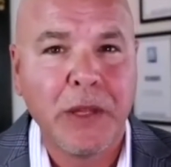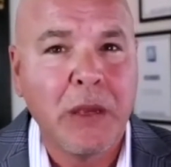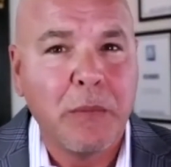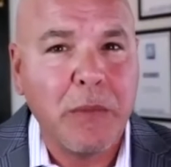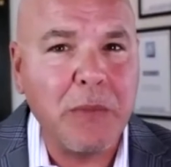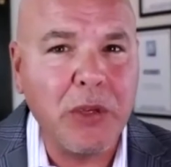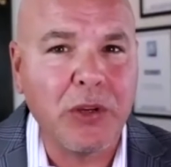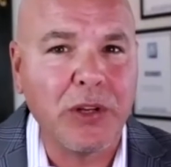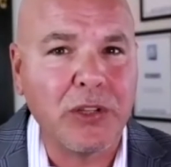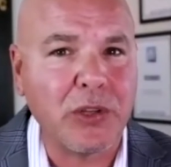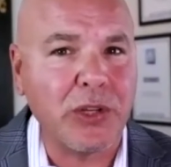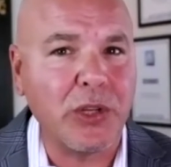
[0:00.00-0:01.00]
Maybe you're an
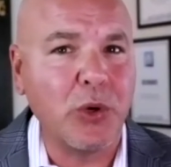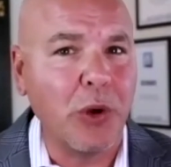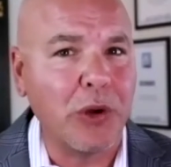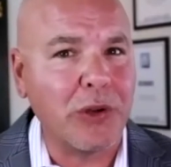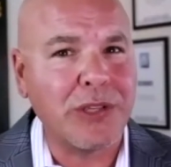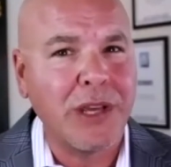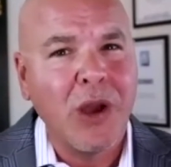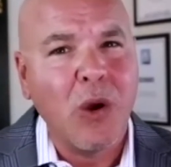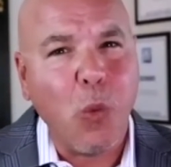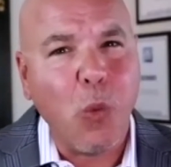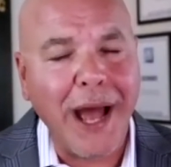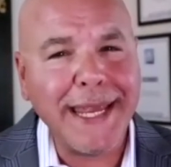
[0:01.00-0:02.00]
attorney who wonders,
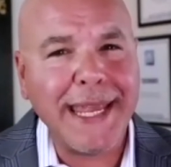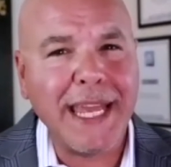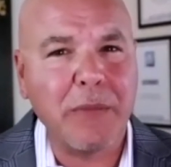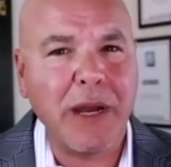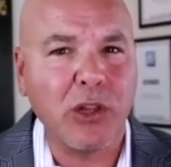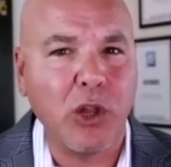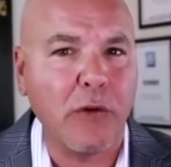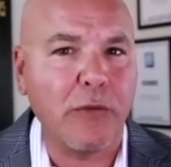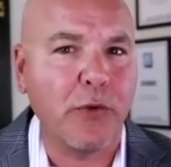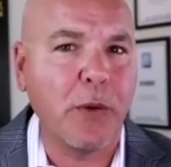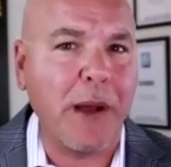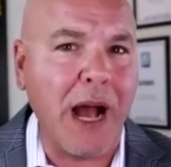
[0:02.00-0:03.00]
why can't my law
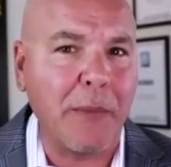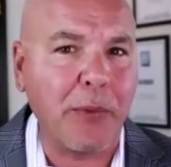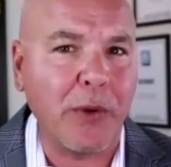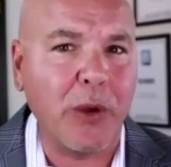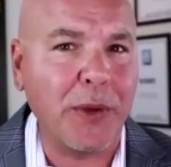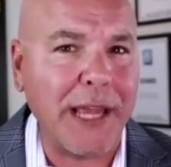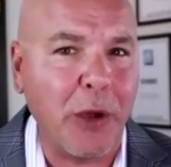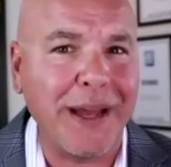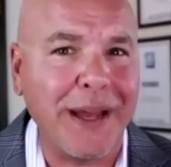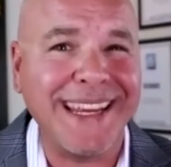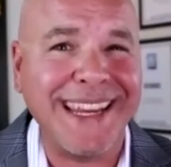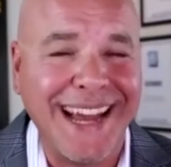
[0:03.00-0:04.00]
firm operate without my
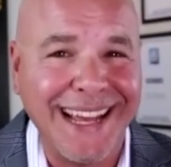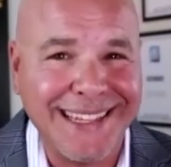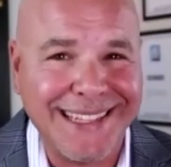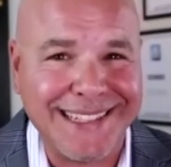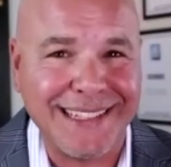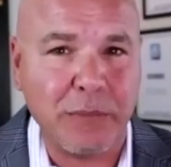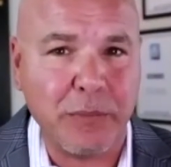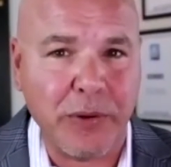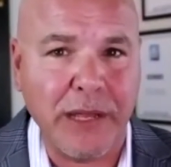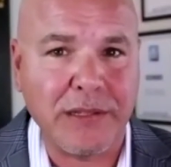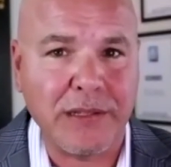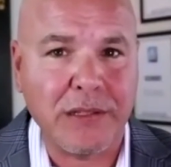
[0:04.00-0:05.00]
constant
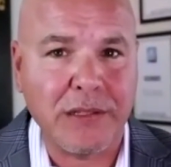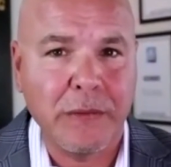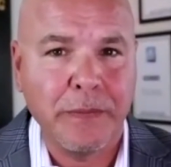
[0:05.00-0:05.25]
presence?